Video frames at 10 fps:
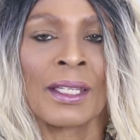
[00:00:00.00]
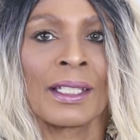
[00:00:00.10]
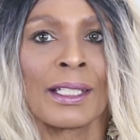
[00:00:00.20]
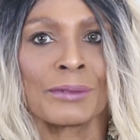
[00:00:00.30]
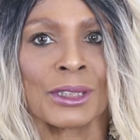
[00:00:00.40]

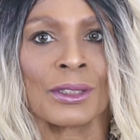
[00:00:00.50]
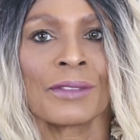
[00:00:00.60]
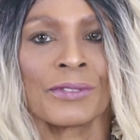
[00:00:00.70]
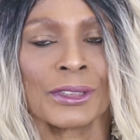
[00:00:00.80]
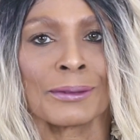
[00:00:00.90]
and I was
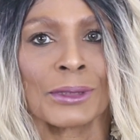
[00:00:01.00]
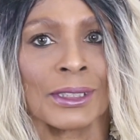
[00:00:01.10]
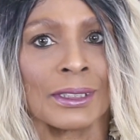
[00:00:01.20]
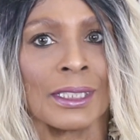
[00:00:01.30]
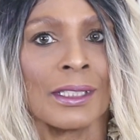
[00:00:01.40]
looking for some
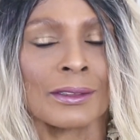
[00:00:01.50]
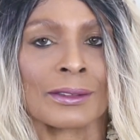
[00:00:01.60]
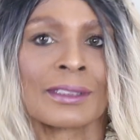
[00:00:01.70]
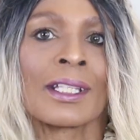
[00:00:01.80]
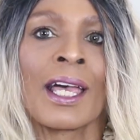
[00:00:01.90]
good
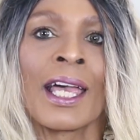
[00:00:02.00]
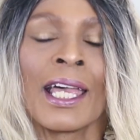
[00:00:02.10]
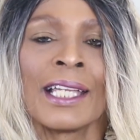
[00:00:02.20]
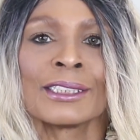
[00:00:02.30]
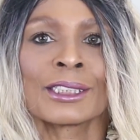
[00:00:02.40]
deals.
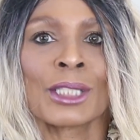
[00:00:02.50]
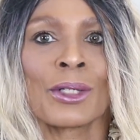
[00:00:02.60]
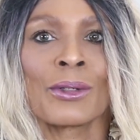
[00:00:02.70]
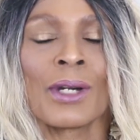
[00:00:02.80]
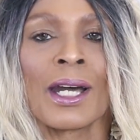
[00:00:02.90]
And
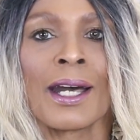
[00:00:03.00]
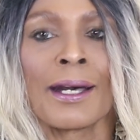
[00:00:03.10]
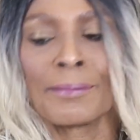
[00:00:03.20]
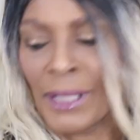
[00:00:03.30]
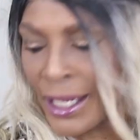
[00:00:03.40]
so
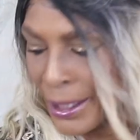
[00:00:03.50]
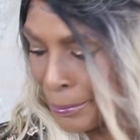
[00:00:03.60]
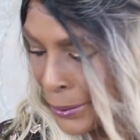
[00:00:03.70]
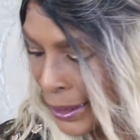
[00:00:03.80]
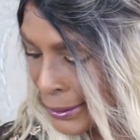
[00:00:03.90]
I
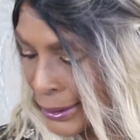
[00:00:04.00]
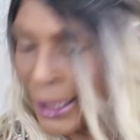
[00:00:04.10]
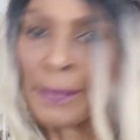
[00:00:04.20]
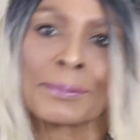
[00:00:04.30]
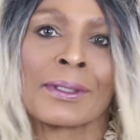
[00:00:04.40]
picked
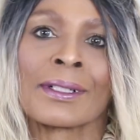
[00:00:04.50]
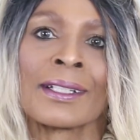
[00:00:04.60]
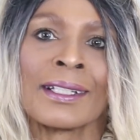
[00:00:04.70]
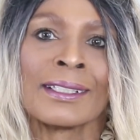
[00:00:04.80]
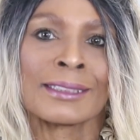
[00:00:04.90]
up
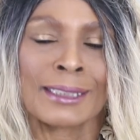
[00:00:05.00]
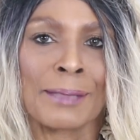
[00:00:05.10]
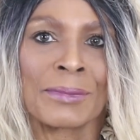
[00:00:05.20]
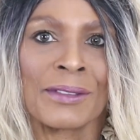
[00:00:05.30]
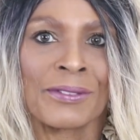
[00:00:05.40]

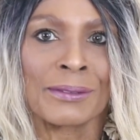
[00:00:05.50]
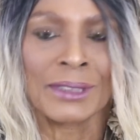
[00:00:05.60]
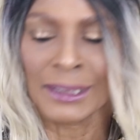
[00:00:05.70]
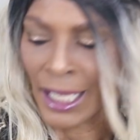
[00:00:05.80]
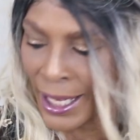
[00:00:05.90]
something from
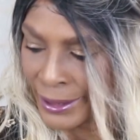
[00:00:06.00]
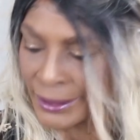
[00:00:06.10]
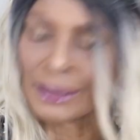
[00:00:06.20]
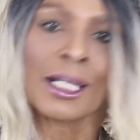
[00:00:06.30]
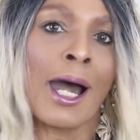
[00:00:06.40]

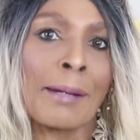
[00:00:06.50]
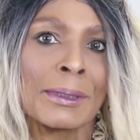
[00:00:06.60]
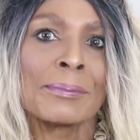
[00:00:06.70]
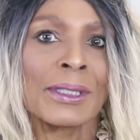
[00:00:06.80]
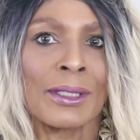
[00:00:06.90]
Saks.
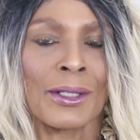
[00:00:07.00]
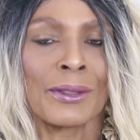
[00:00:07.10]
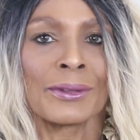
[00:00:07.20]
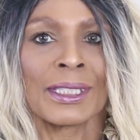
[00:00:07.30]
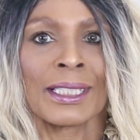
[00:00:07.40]
Comment below
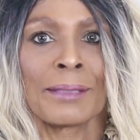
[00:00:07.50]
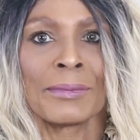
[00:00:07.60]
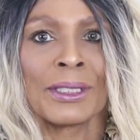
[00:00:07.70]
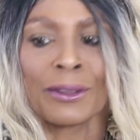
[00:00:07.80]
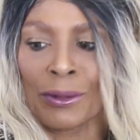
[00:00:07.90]
and let
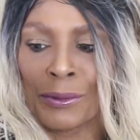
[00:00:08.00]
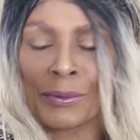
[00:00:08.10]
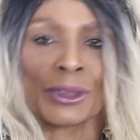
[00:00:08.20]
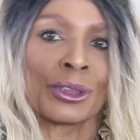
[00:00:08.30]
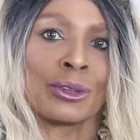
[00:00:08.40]
me know
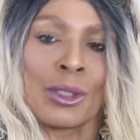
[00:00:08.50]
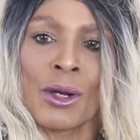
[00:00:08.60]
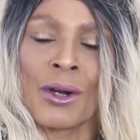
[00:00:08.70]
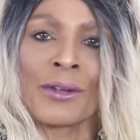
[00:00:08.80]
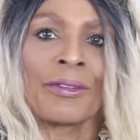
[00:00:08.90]
what you
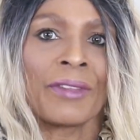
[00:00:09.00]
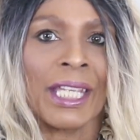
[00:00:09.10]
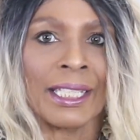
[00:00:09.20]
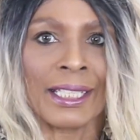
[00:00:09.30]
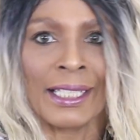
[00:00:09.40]
all
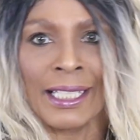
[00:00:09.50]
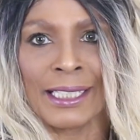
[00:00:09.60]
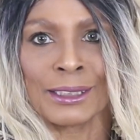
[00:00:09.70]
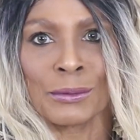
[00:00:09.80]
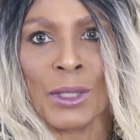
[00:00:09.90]
think
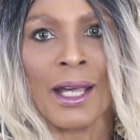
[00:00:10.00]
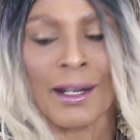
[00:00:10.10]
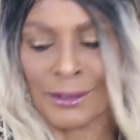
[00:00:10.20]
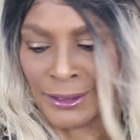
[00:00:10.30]
as well.